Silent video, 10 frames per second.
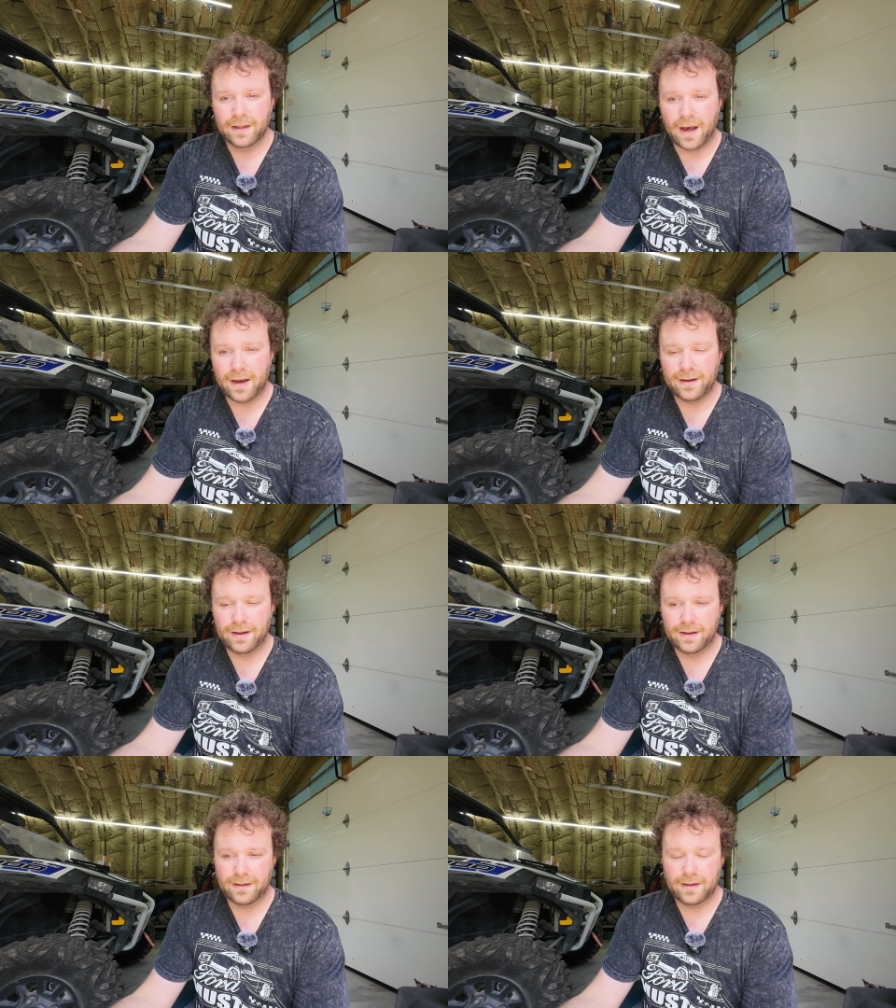the
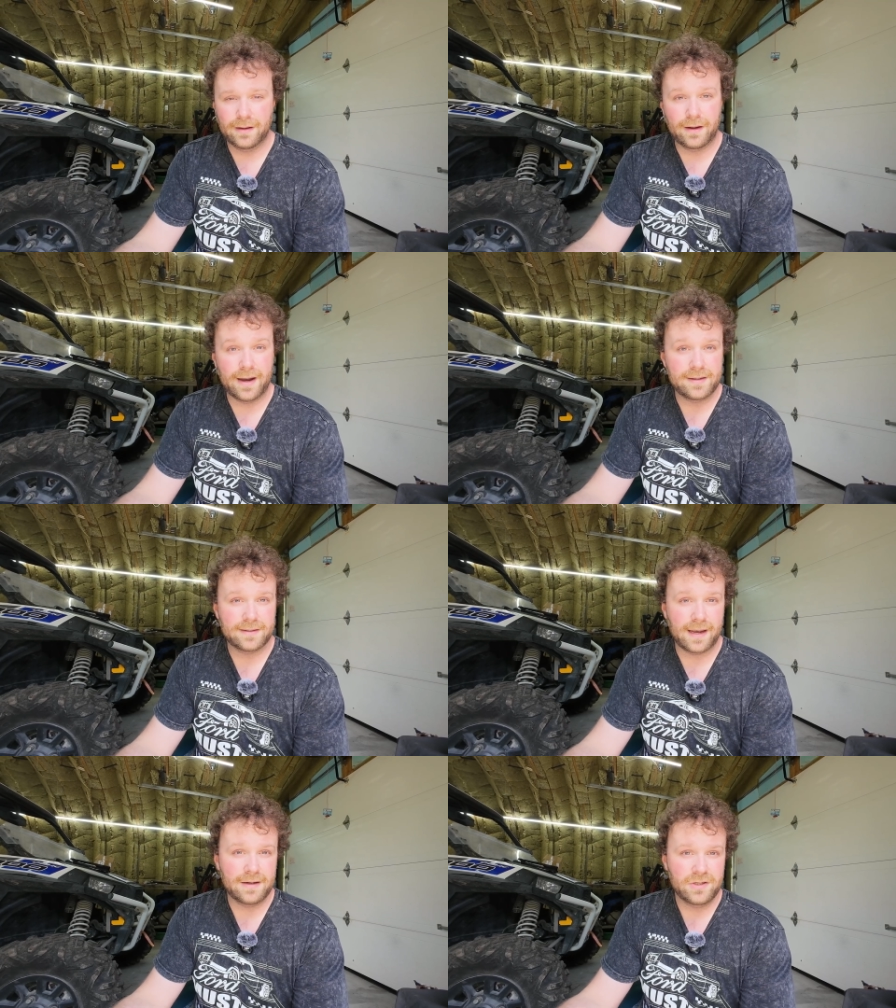uh, the
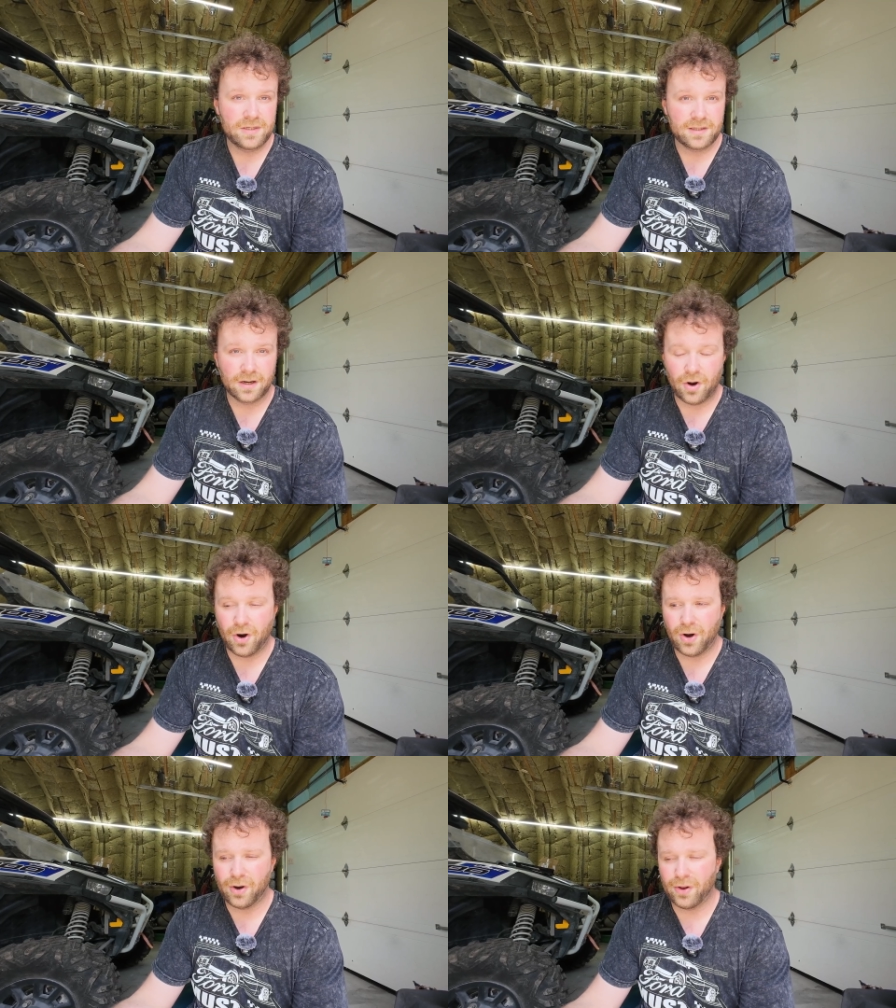ICE engines in a
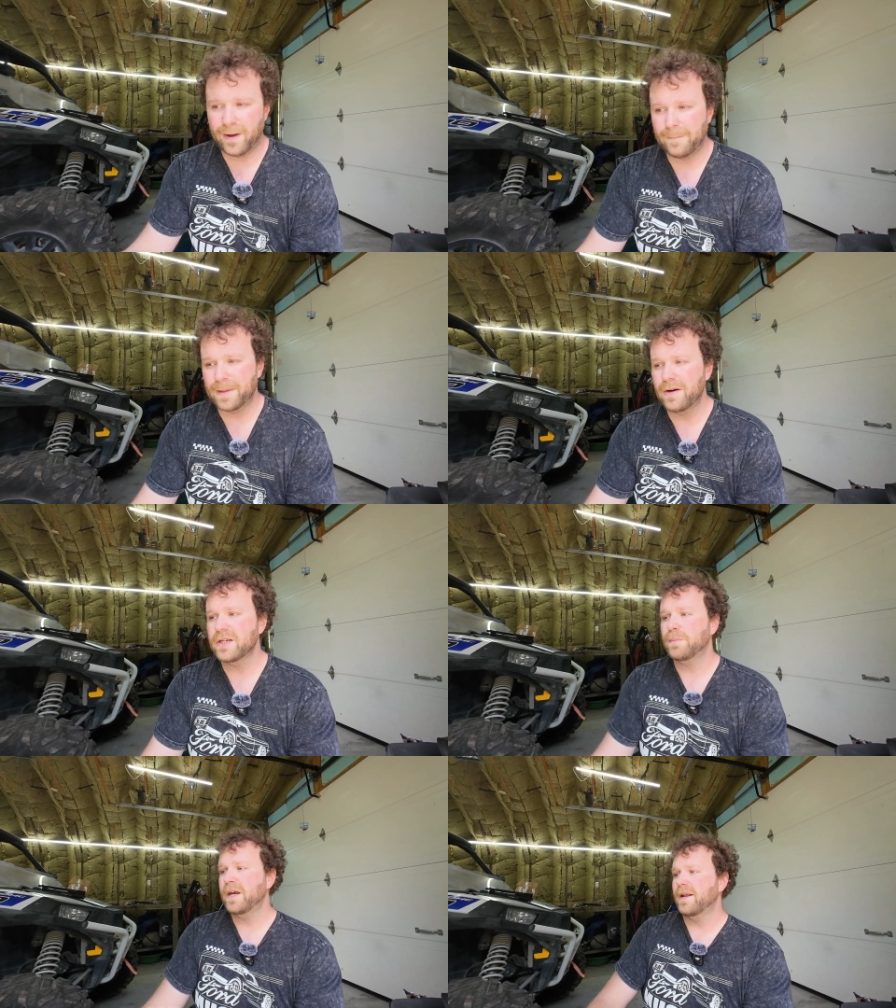car. Like I don't
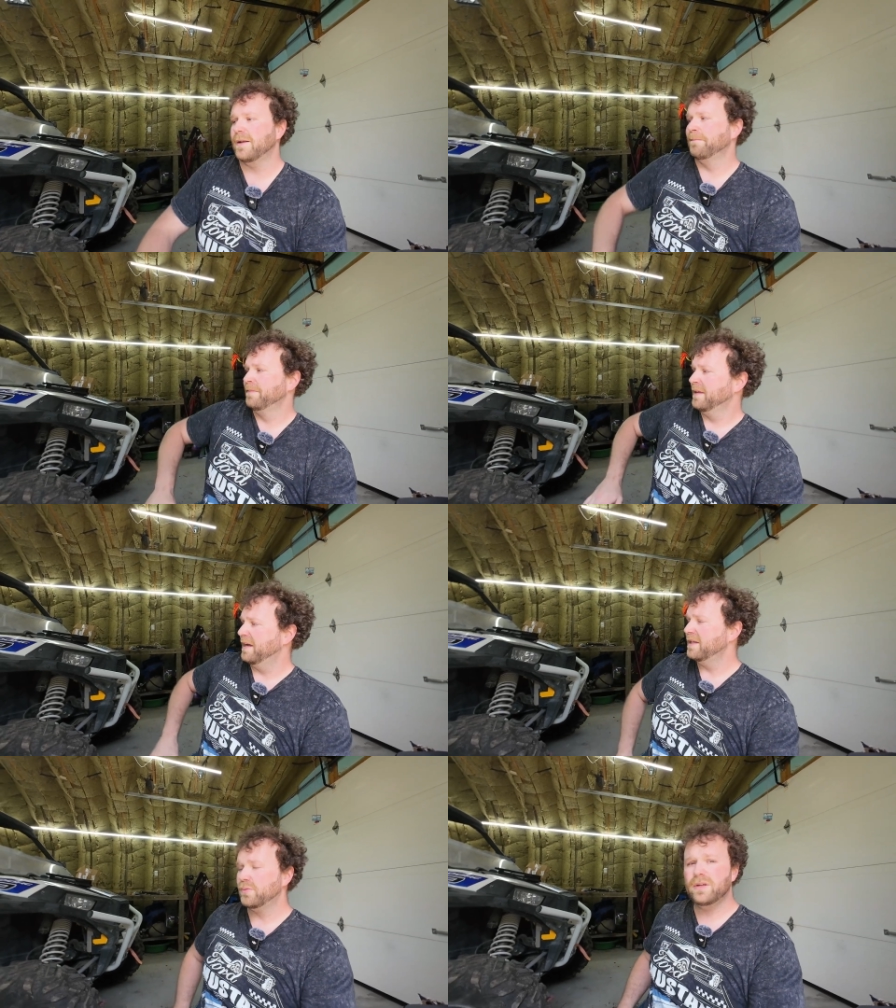explain it.
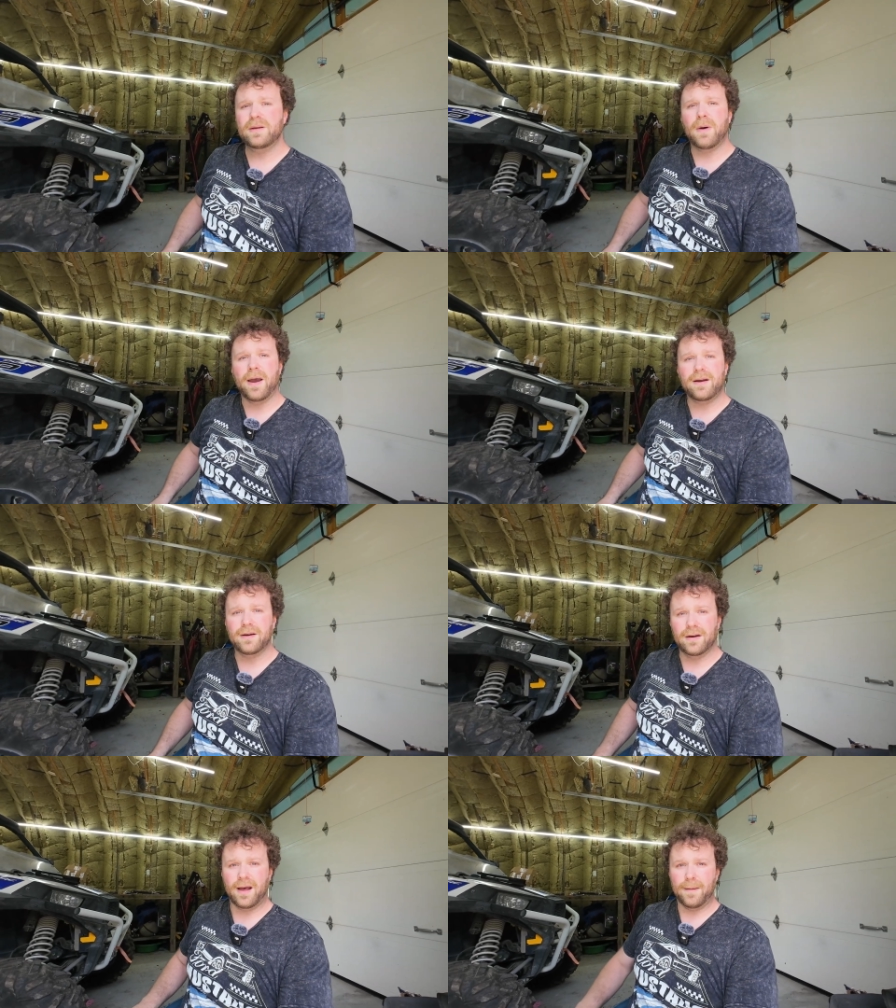It's really
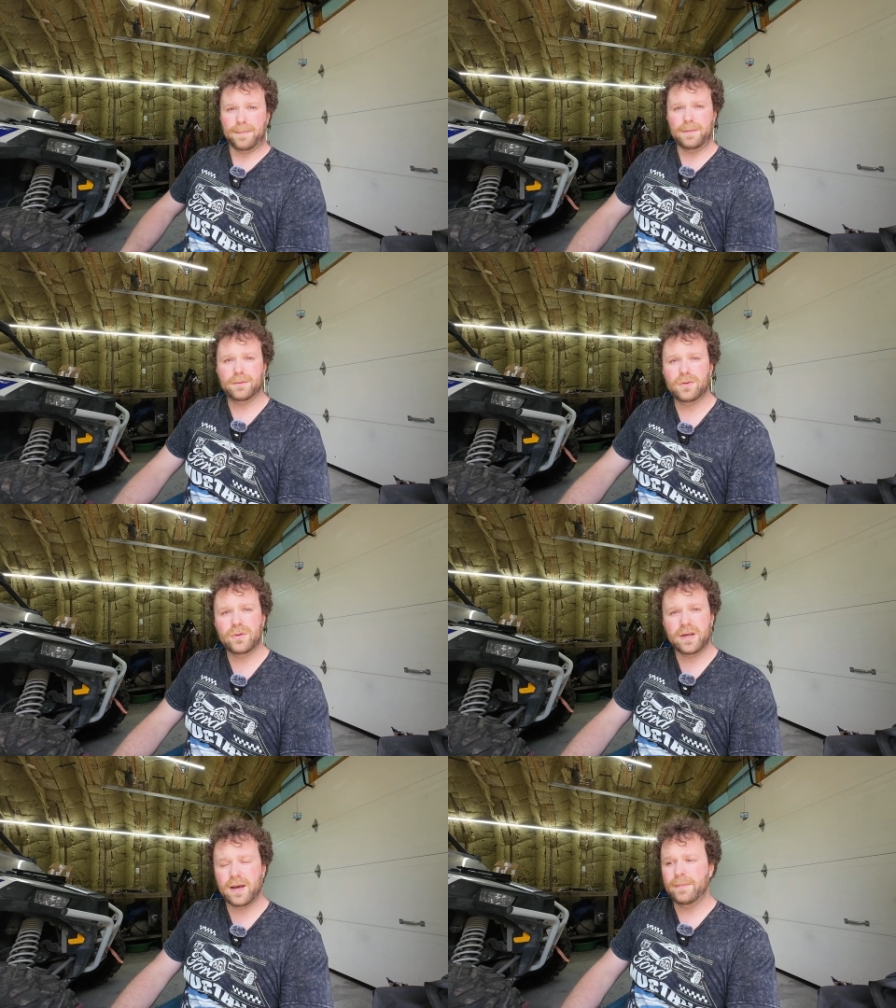minor. Uh, people are
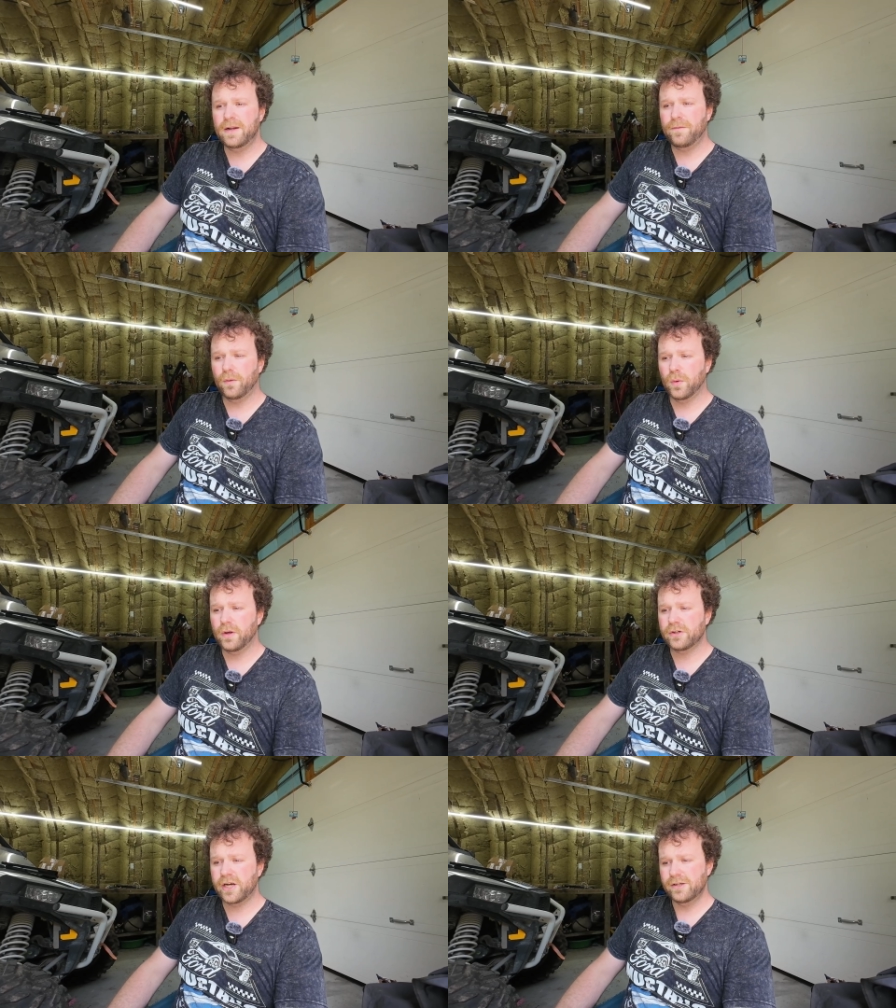only coming in for
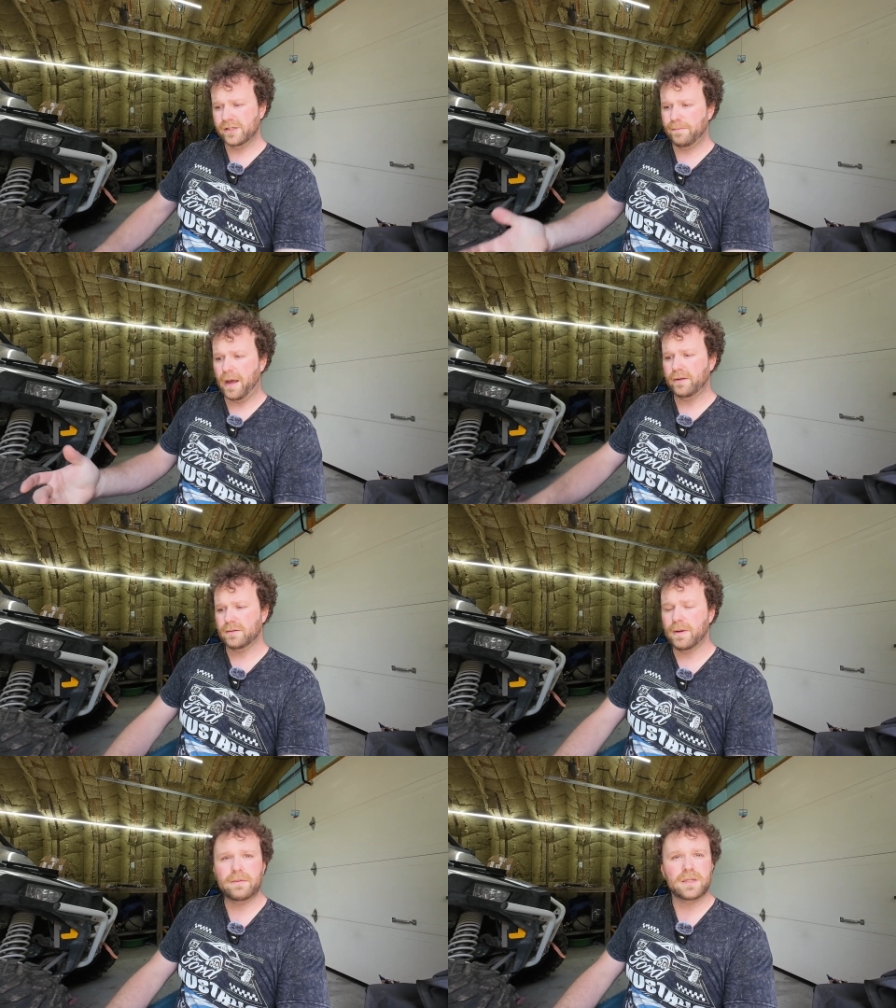oil changes,
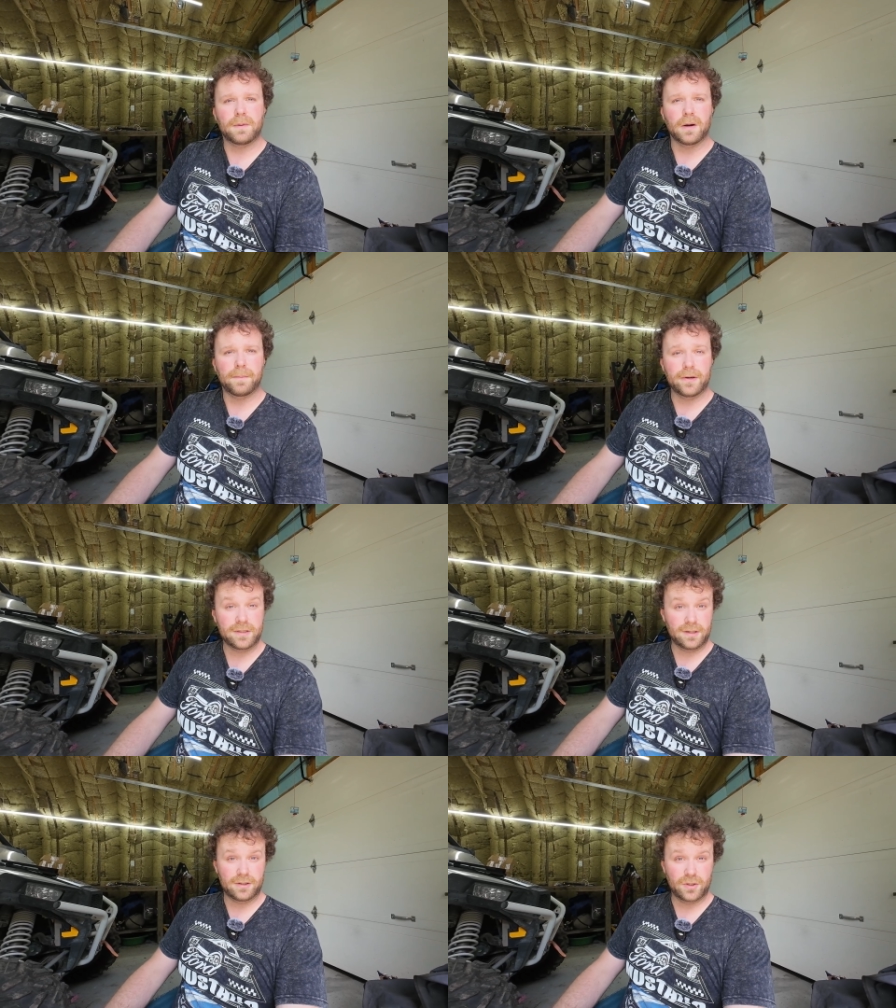belts, maybe spark
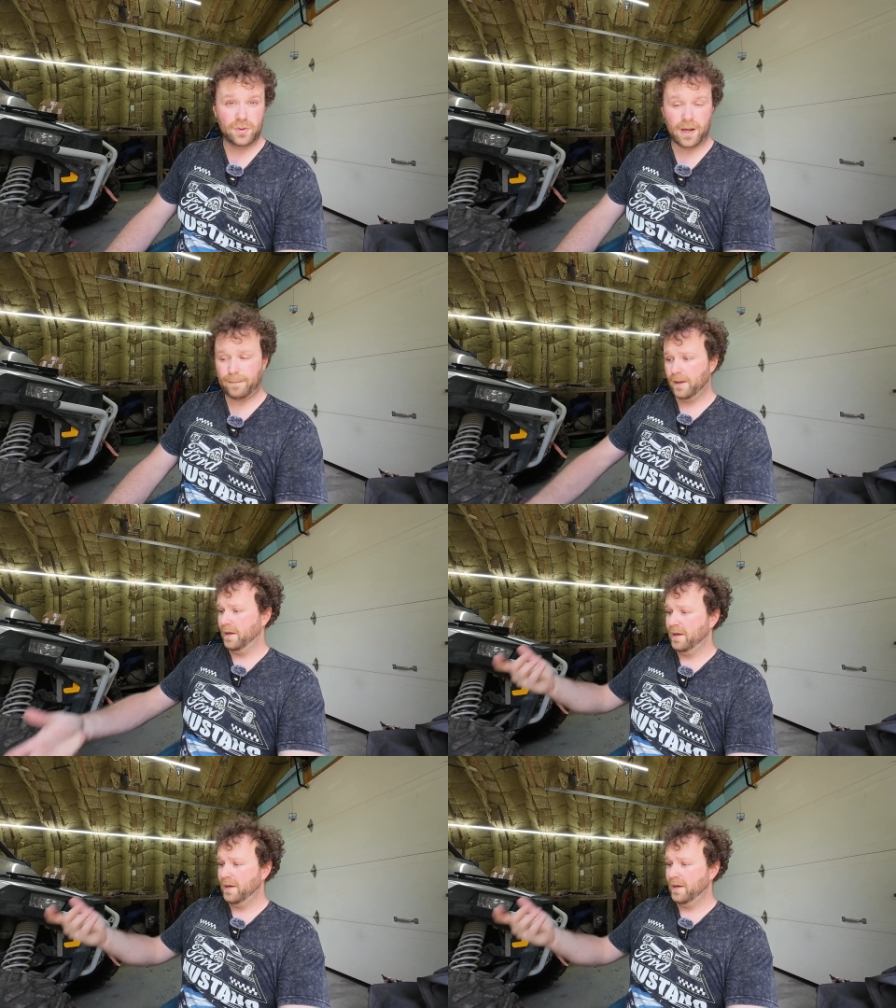plugs, and a tune-up.